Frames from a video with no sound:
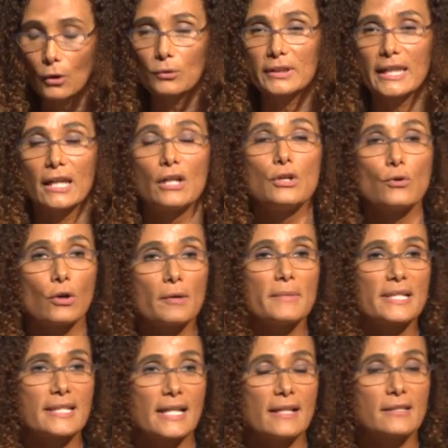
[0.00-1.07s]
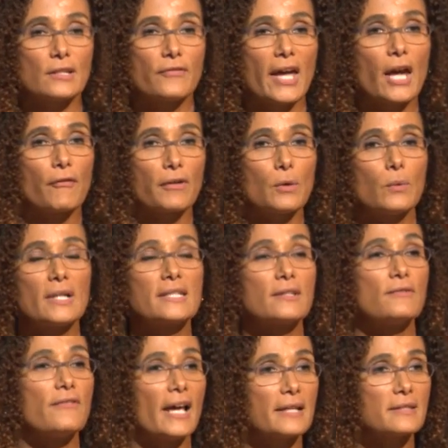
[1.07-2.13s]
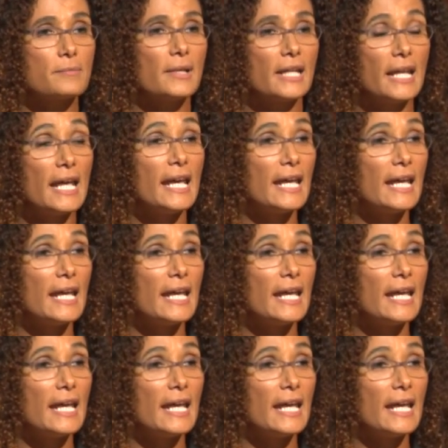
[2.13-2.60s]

only enormous sense of everyone's investment